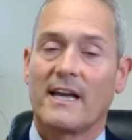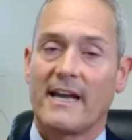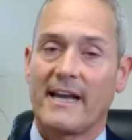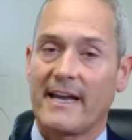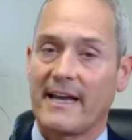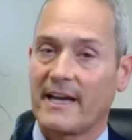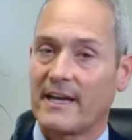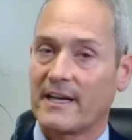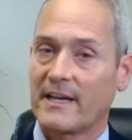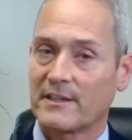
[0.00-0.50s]

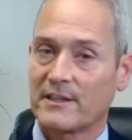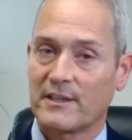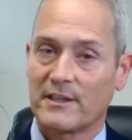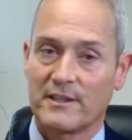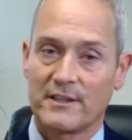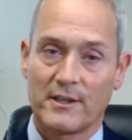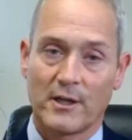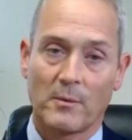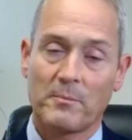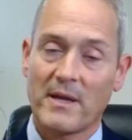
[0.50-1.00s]
and
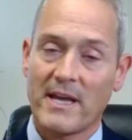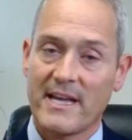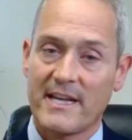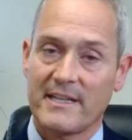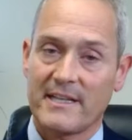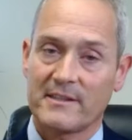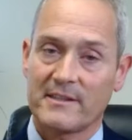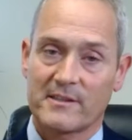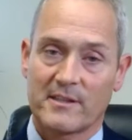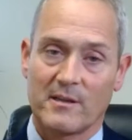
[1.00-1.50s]
you're
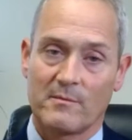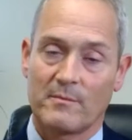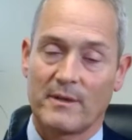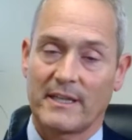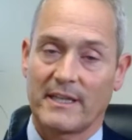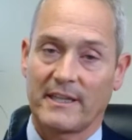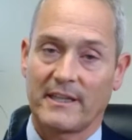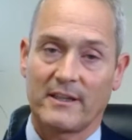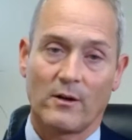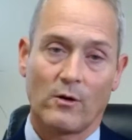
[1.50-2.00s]
paying
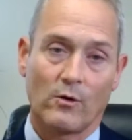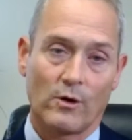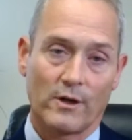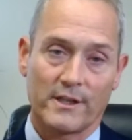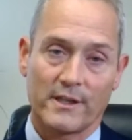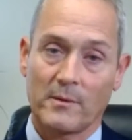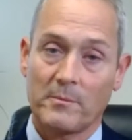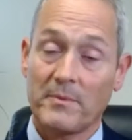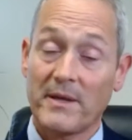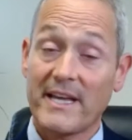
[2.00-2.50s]
somebody or
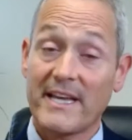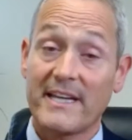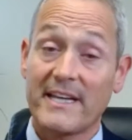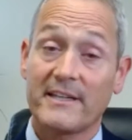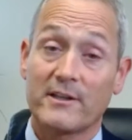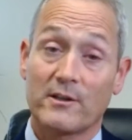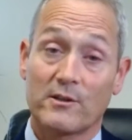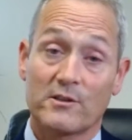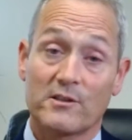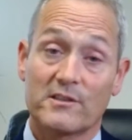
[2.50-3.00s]
you're
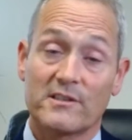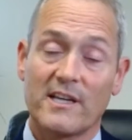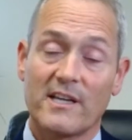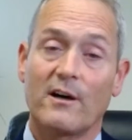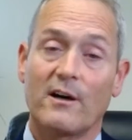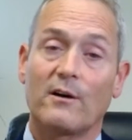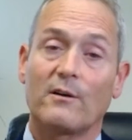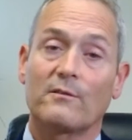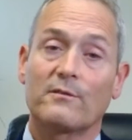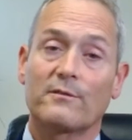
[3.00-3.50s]
paying
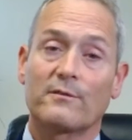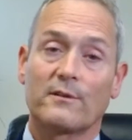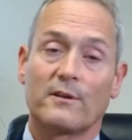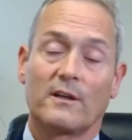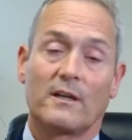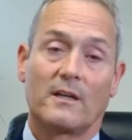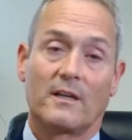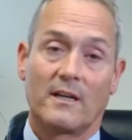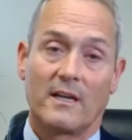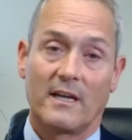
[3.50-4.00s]
yourself
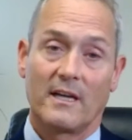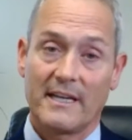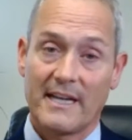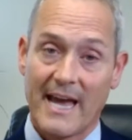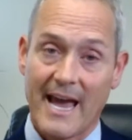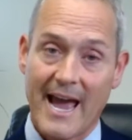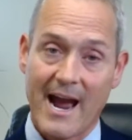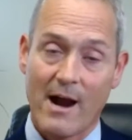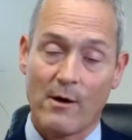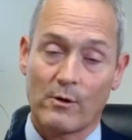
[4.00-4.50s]
an
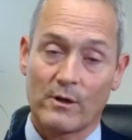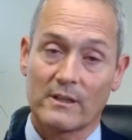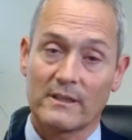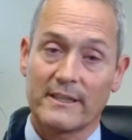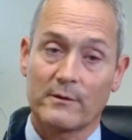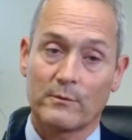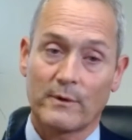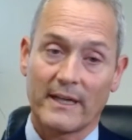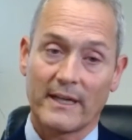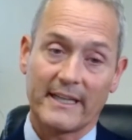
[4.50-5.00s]

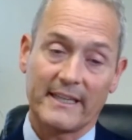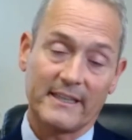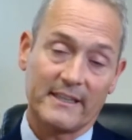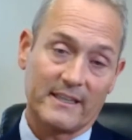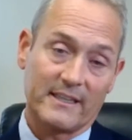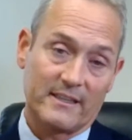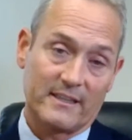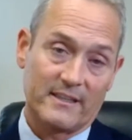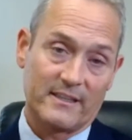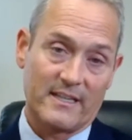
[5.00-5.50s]
hourly rate,
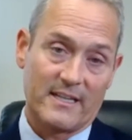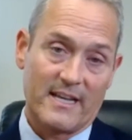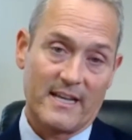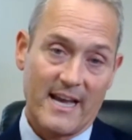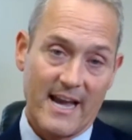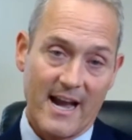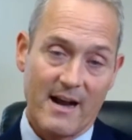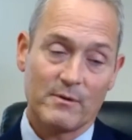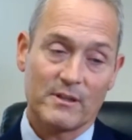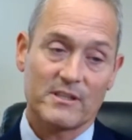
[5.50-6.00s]
how